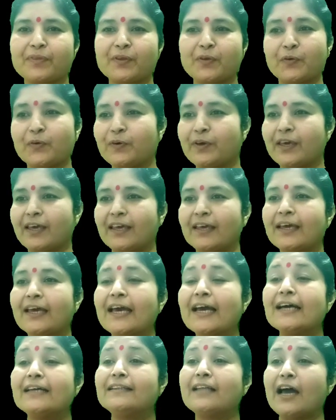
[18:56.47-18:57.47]
Okay,
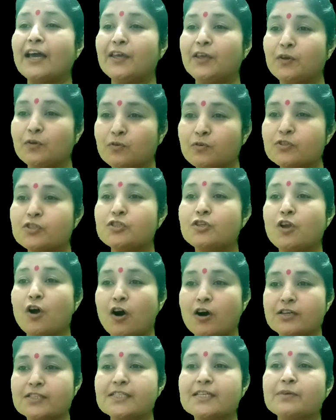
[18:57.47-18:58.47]
the huge
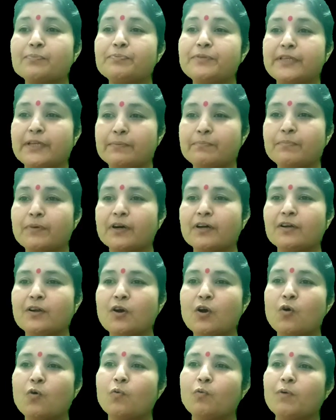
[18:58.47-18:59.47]
logs of
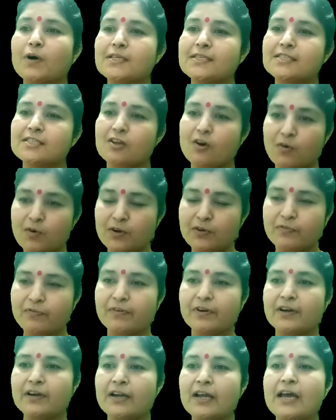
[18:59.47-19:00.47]
timber were sold
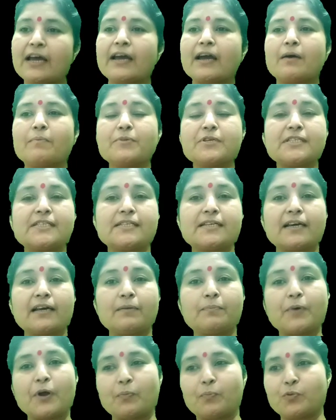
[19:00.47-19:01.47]
for
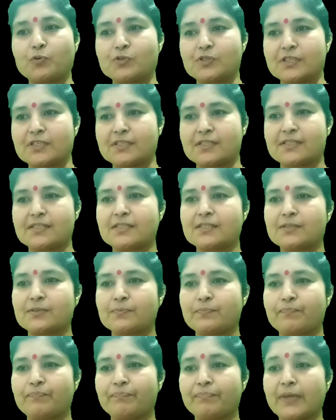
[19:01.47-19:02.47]
commercial purposes
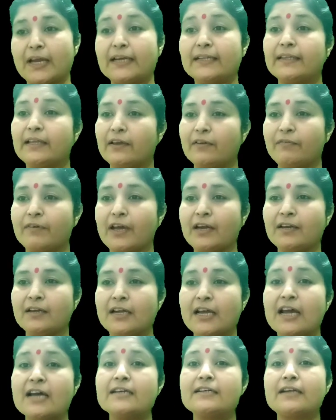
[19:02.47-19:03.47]
and they were
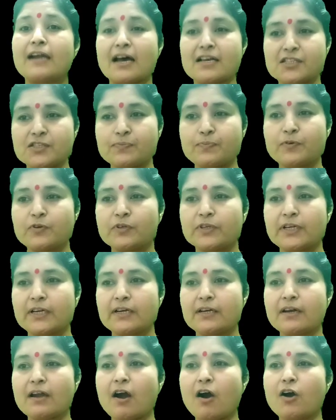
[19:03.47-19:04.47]

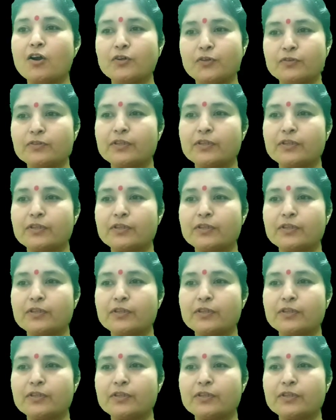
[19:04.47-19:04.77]
transported onto